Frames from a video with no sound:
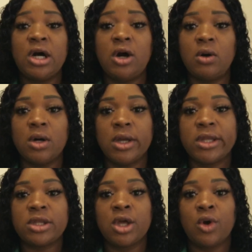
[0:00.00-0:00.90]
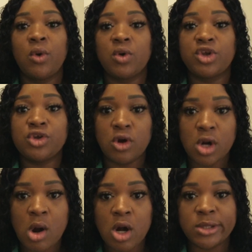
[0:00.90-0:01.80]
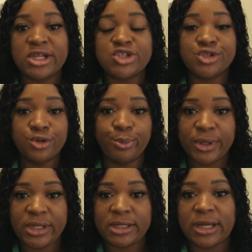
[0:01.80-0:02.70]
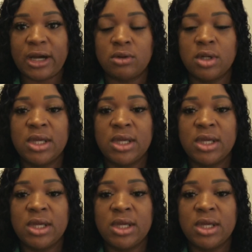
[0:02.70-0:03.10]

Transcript: on your art that you're putting out.